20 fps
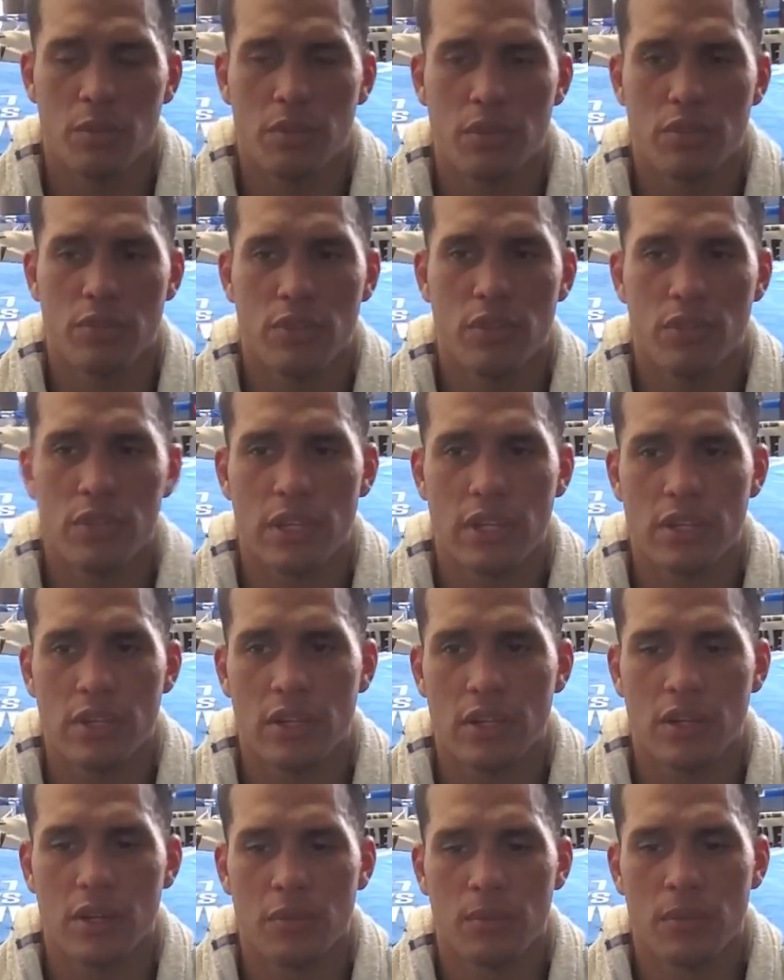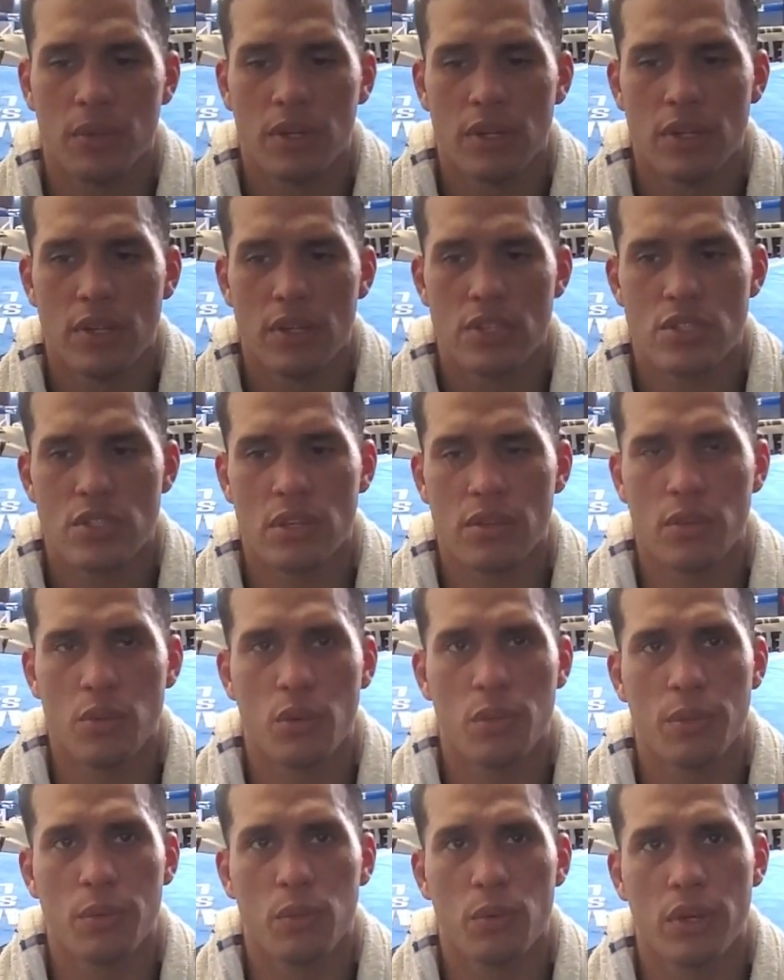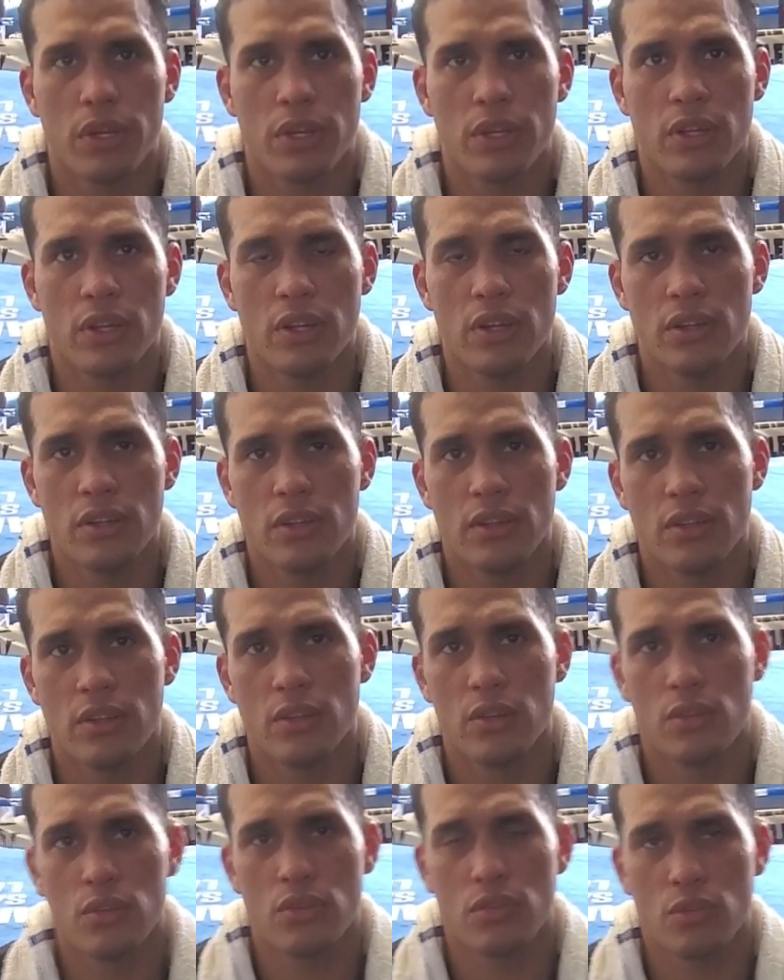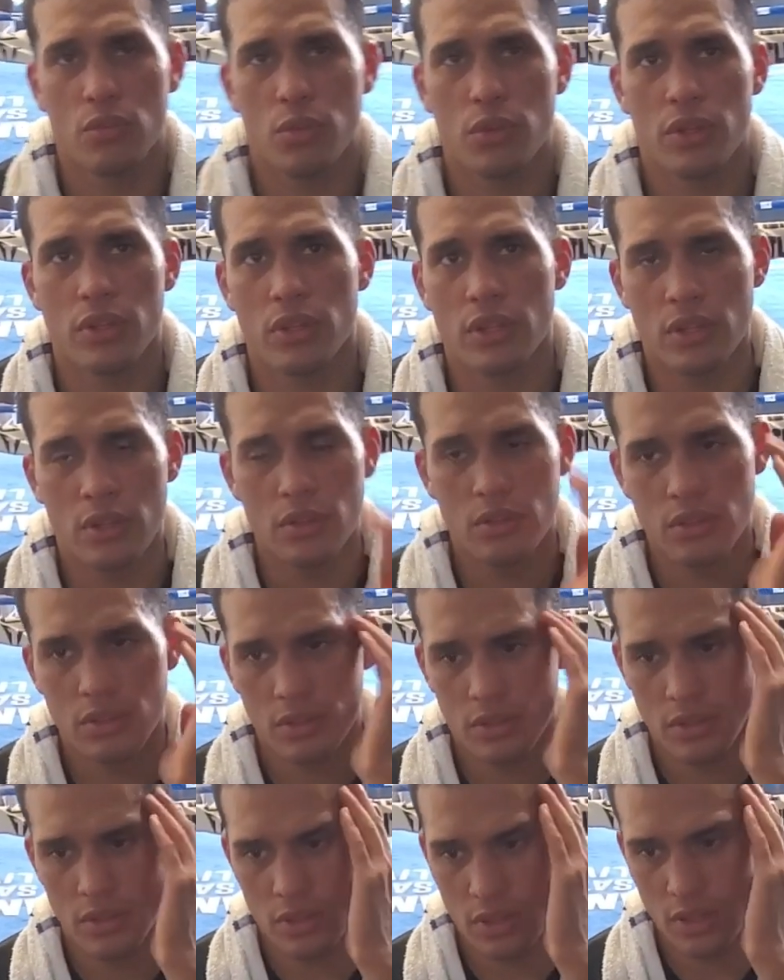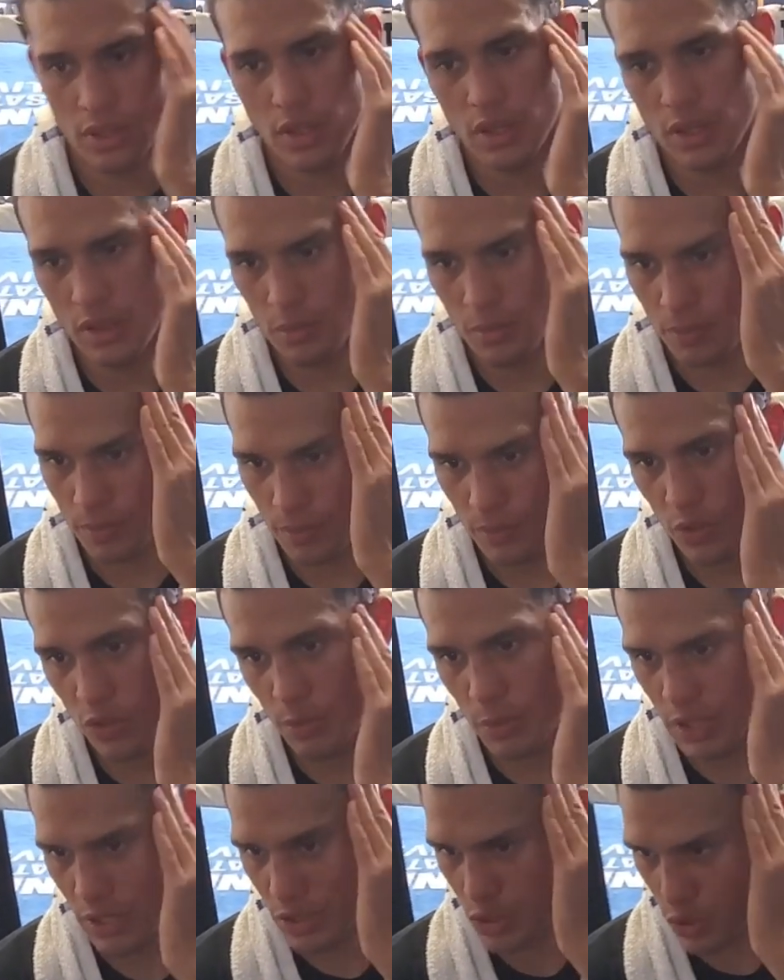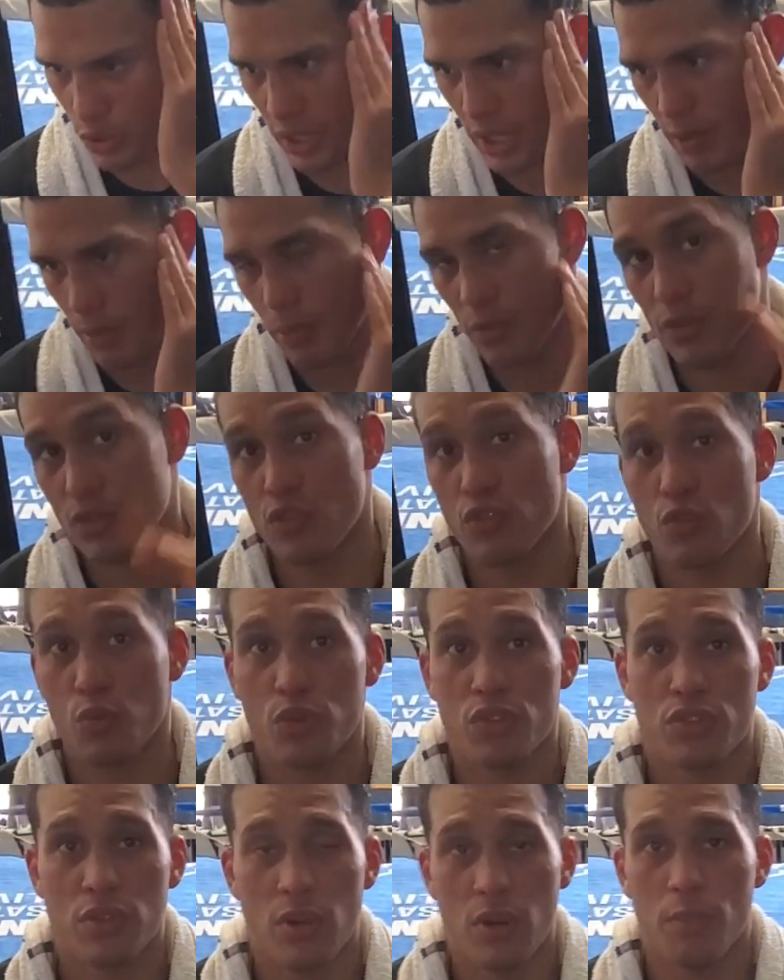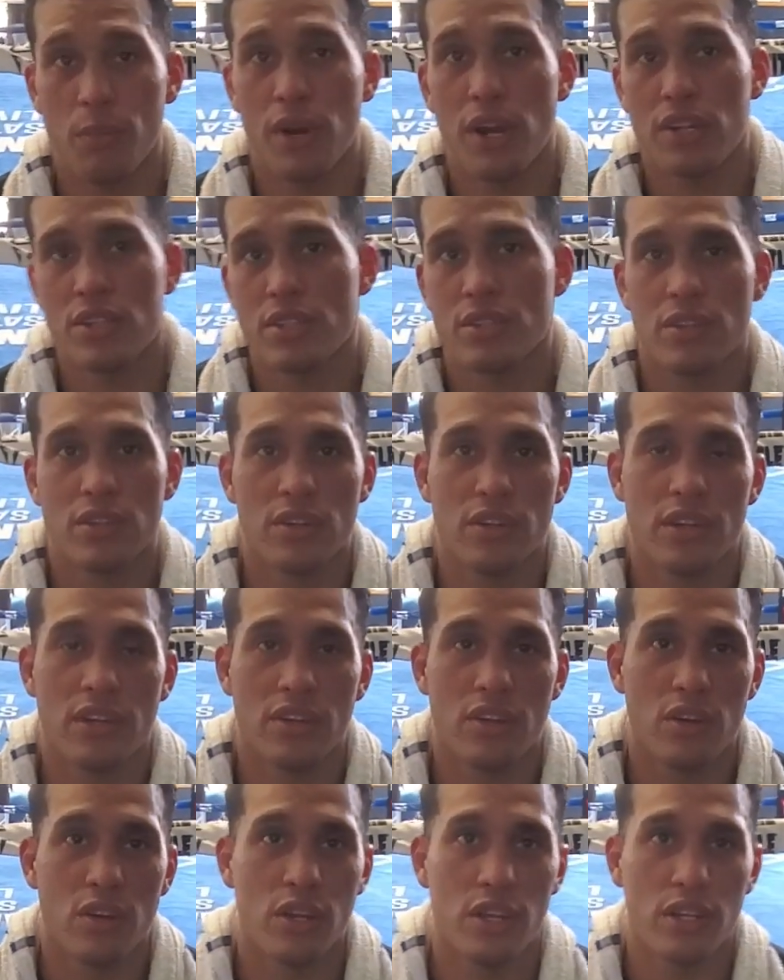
It feels like something we've been working on, you know, since we were little. It's been a dream since we started boxing in our